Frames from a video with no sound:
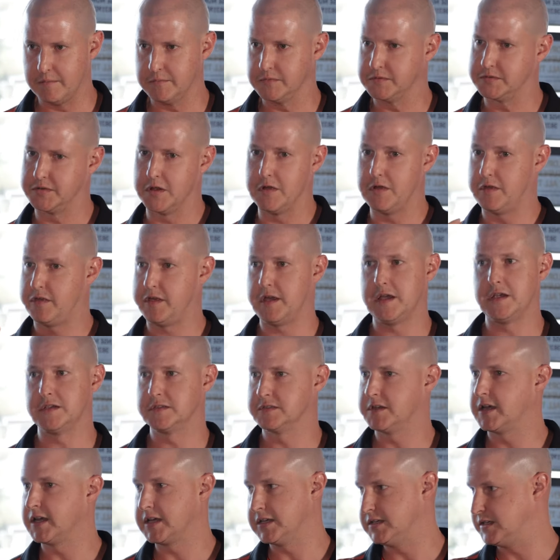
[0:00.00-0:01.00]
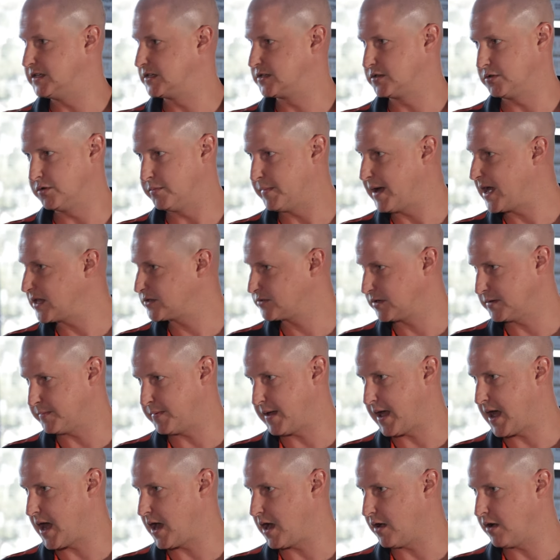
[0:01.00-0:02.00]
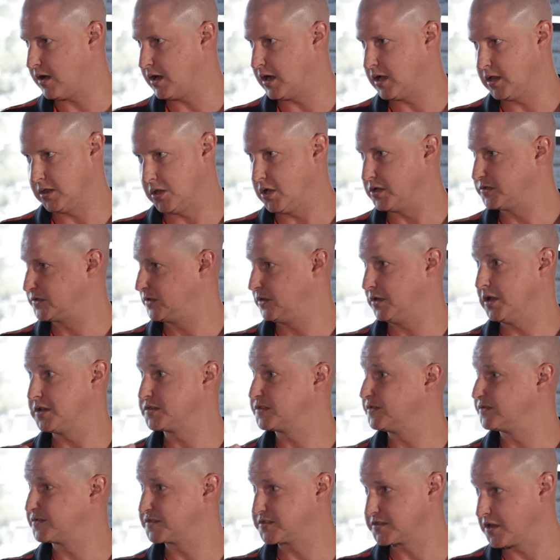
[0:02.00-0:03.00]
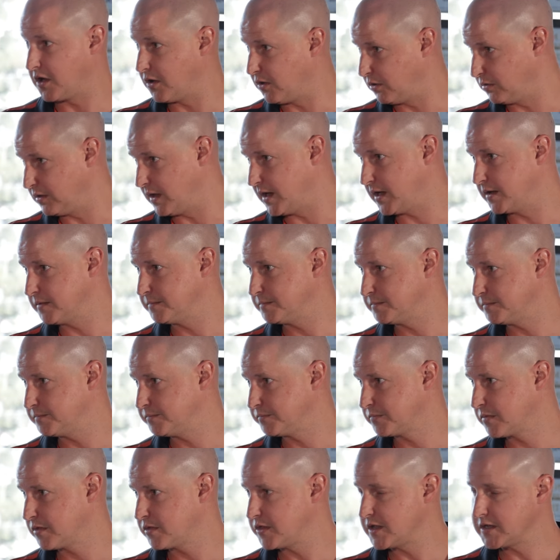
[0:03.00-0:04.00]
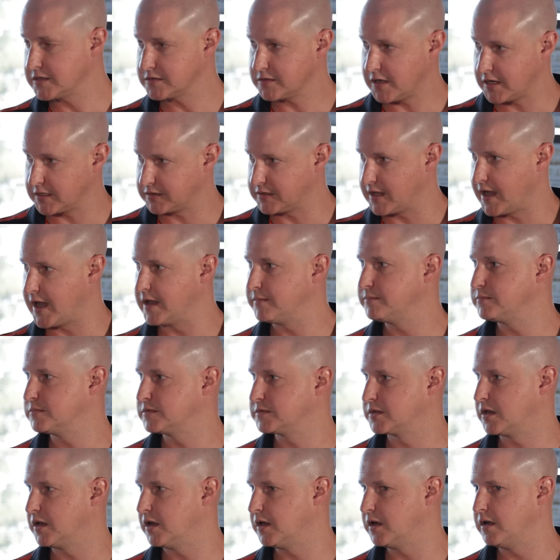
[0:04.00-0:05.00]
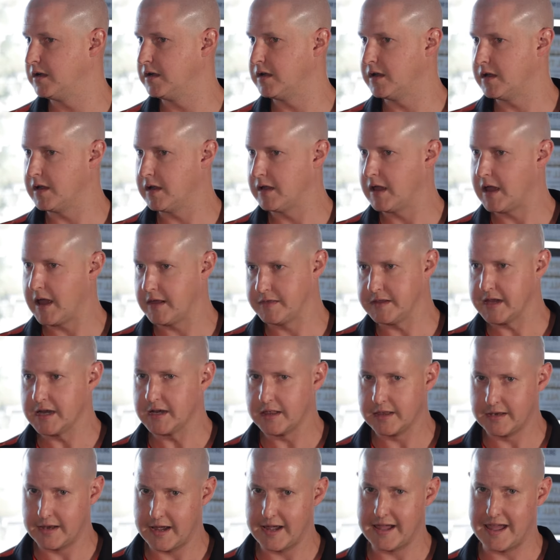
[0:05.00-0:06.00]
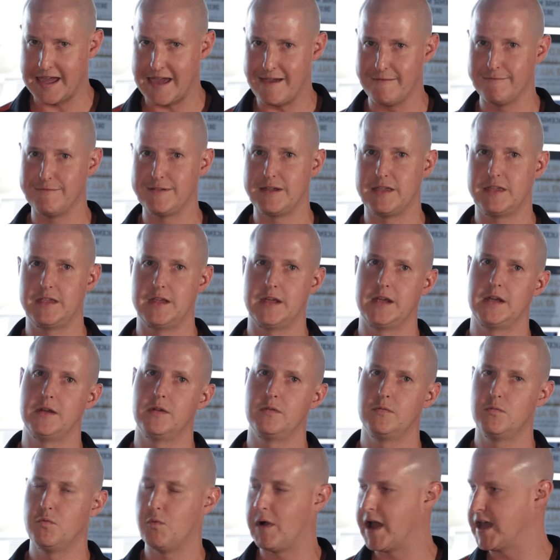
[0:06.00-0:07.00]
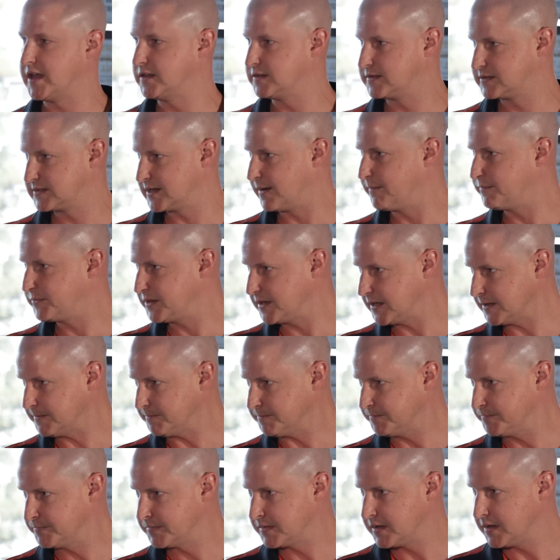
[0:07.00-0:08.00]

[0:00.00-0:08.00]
So things like additional battery power, lots and lots of solar, things like that. So at the end of the day, everything weighs something.